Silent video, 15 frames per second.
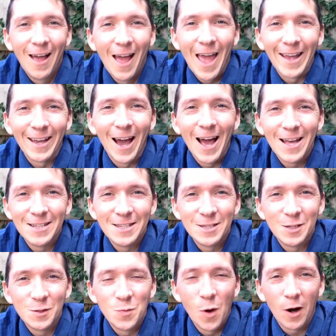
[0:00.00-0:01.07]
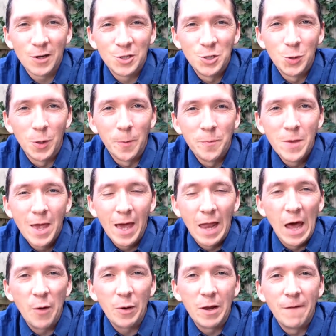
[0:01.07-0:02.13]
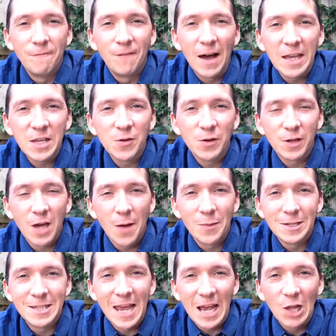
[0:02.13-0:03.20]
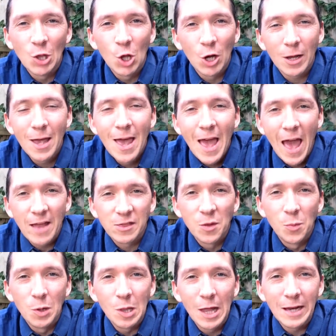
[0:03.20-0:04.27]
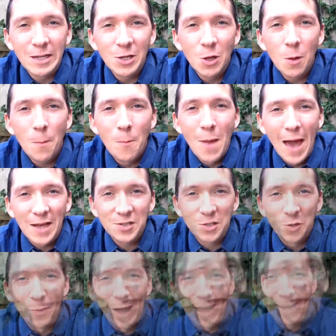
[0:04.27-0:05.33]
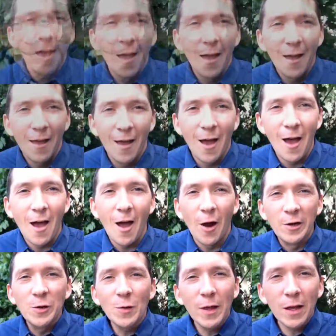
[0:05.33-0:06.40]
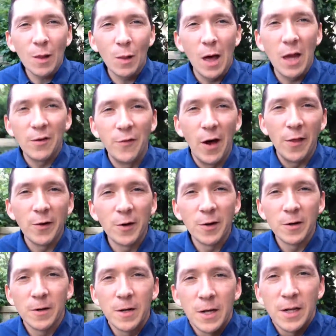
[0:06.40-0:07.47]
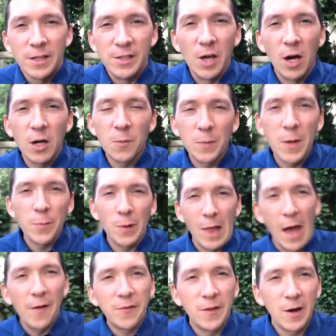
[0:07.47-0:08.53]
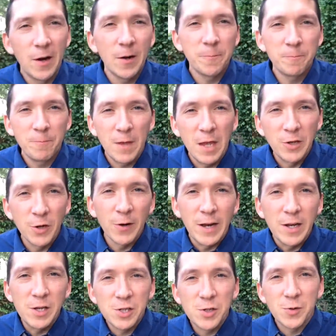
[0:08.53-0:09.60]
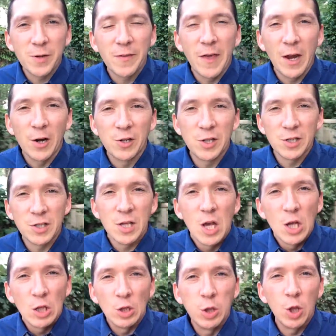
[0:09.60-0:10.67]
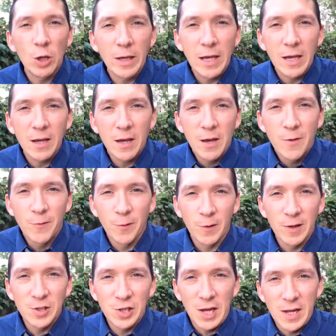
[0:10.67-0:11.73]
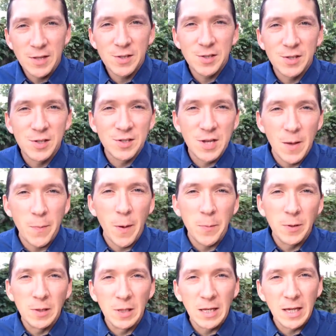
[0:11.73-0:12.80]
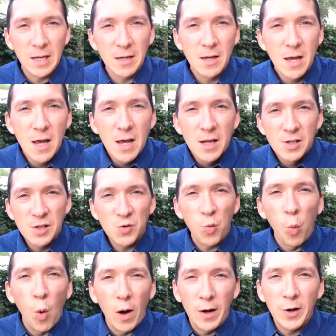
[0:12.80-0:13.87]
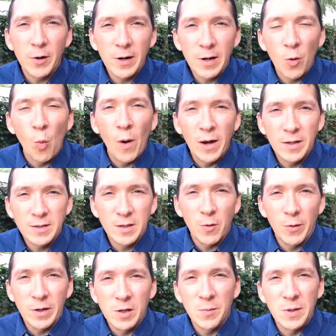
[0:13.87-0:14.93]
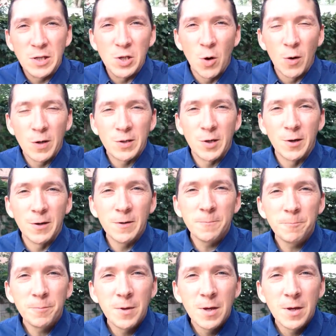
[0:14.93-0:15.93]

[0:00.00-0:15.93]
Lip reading: Hey guys, this is Mark Jewell, and I want to invite you to come and take a look at the Millennial Mastermind. Are you like a lot of other young people out there in your industry that are just looking for a chance to step up and lead? Just wondering when it's going to be your turn?